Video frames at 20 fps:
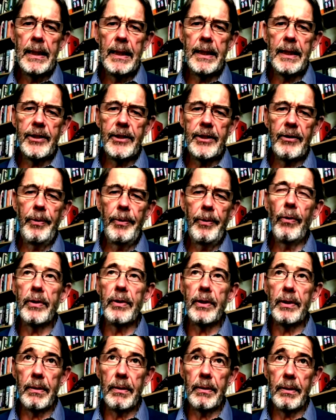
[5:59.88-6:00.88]
This
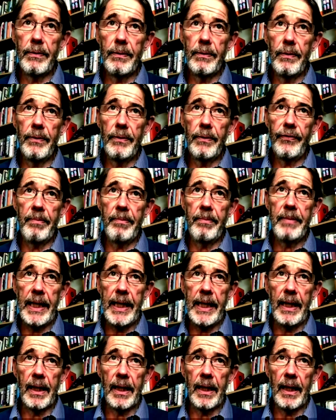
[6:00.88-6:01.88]
report, for
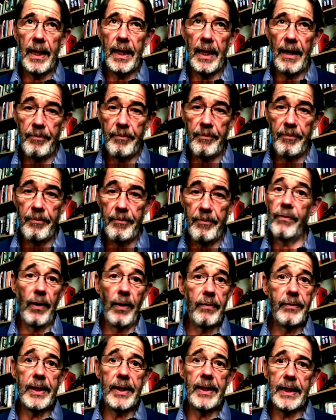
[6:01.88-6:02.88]
me, and I have been
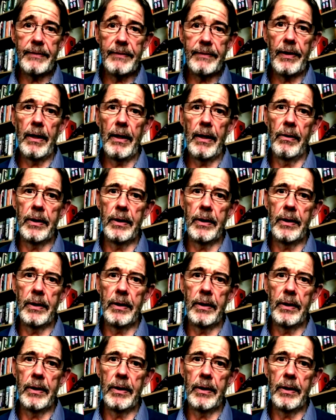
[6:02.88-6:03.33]
involved in this for a